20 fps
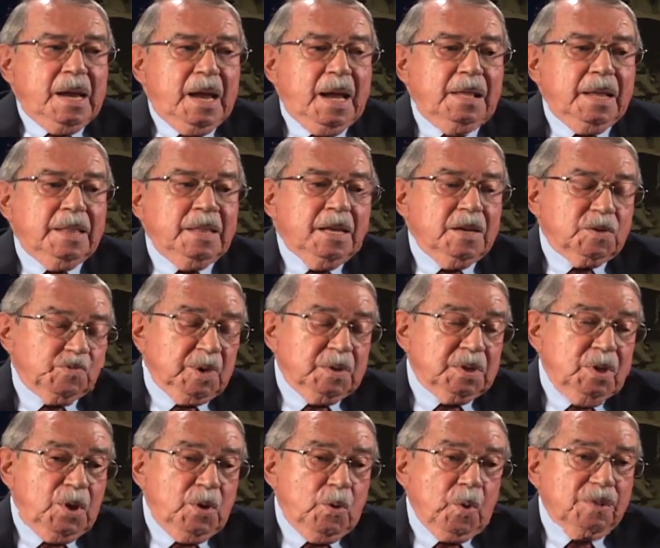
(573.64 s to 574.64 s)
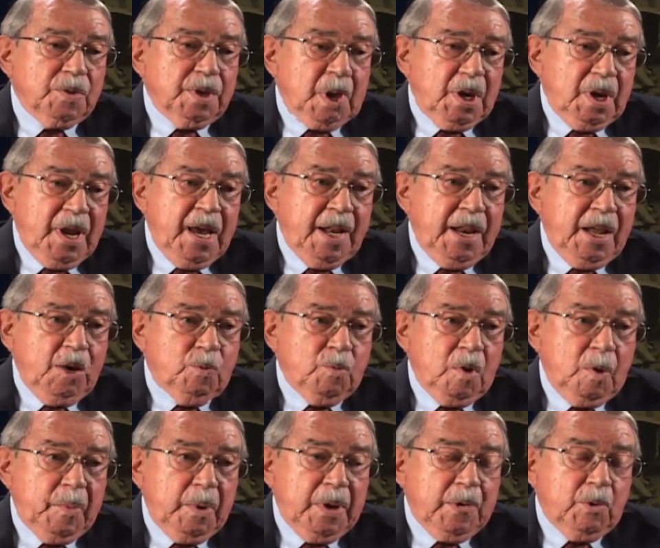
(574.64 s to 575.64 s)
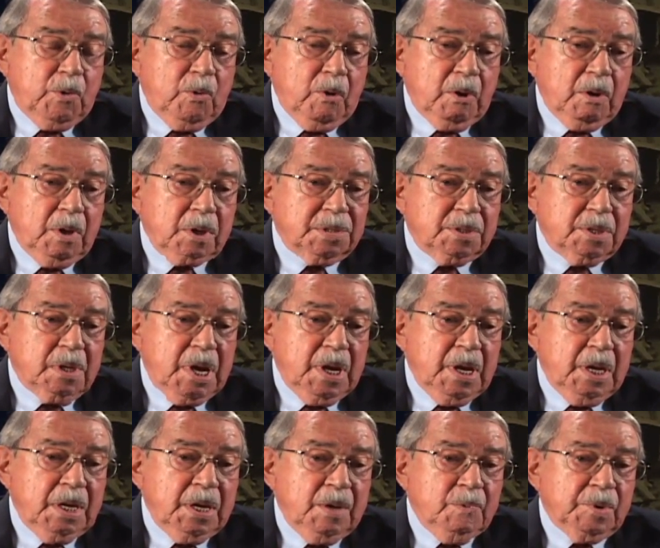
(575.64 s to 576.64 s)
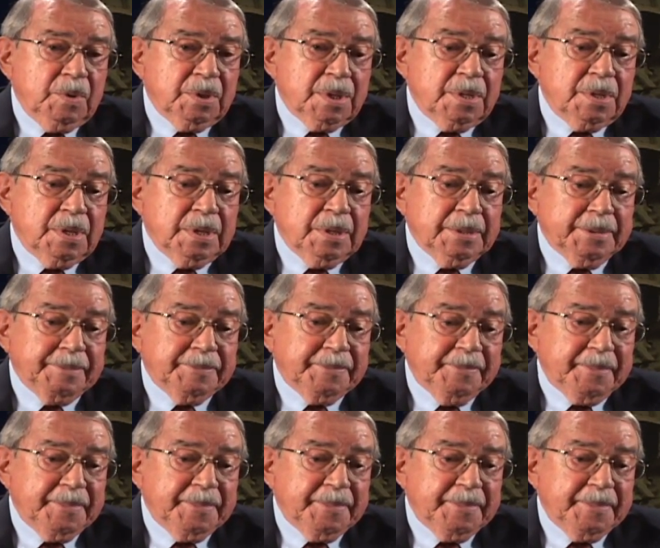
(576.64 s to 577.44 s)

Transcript: And this was the North Atlantic where we crossed, and it was the